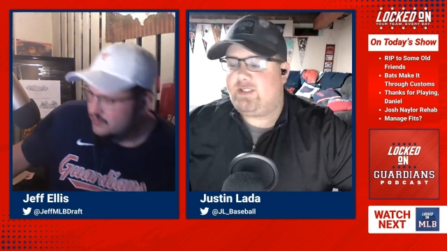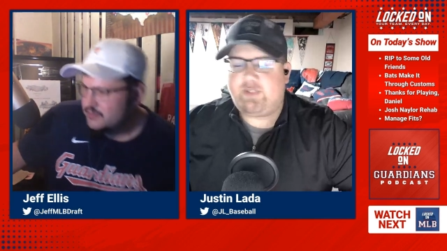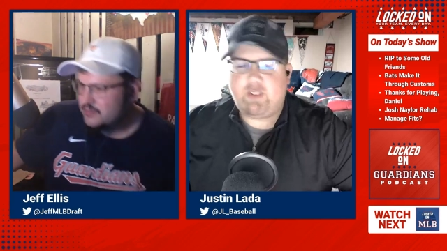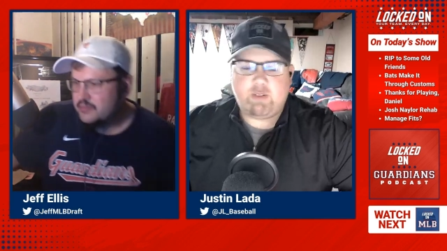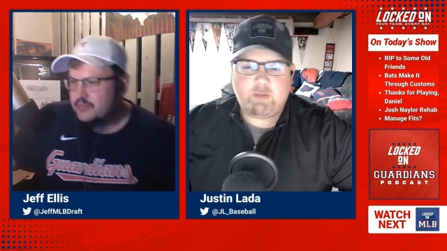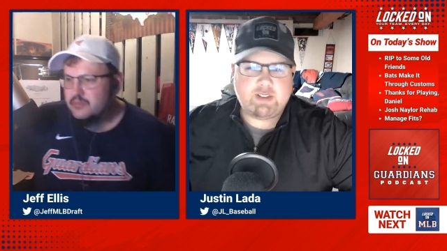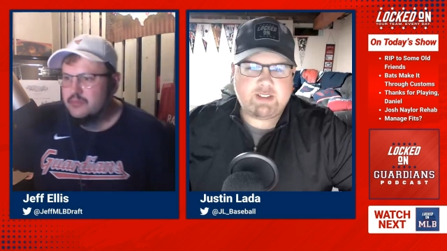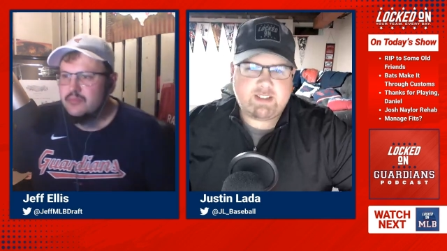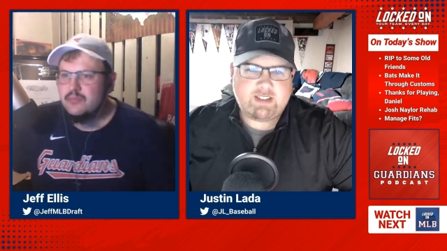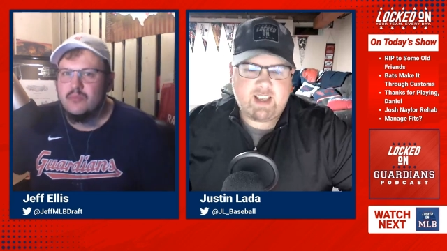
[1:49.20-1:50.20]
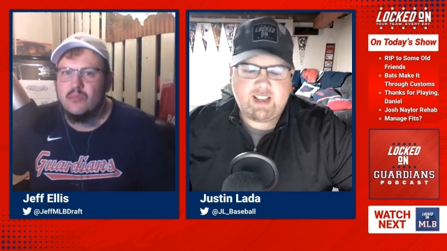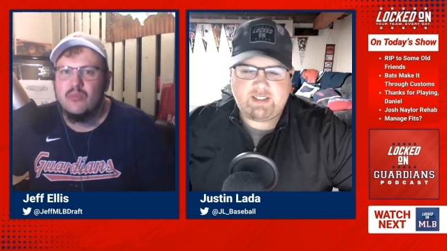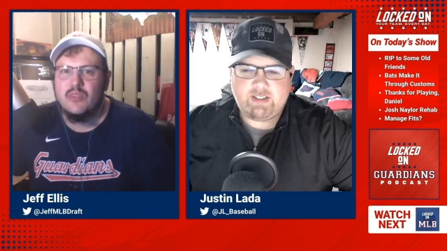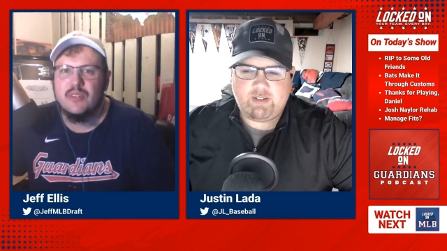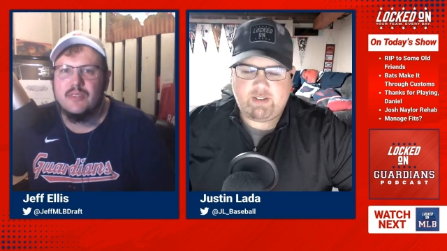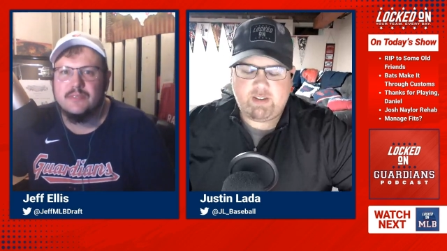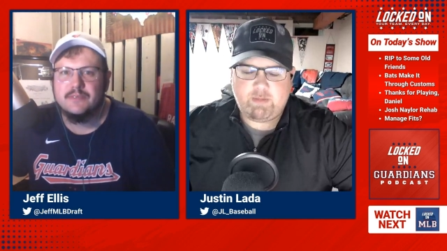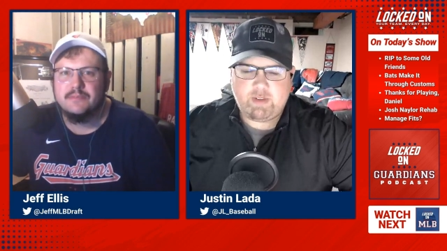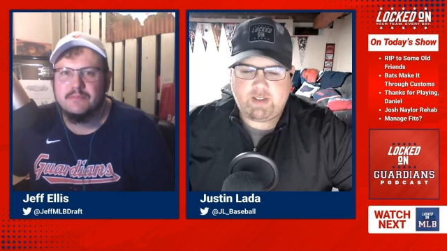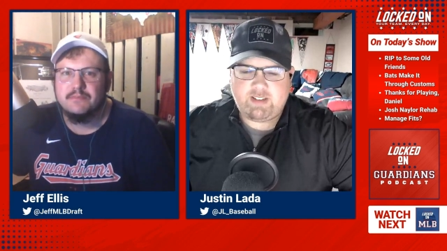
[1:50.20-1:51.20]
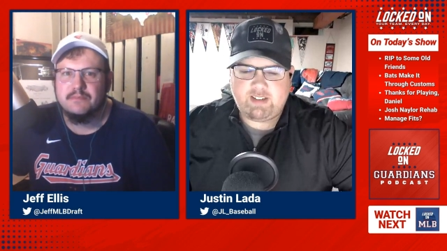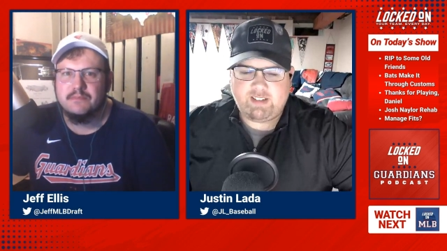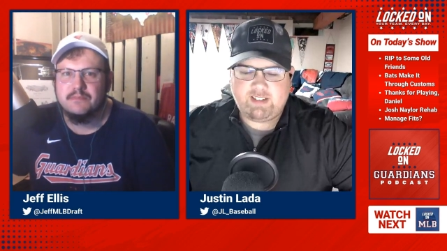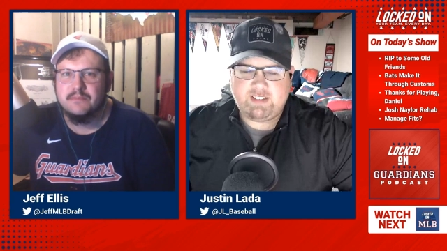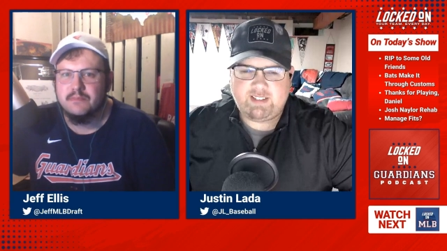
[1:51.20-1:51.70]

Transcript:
Speaker 1: Vernon Wells has to do with it, but I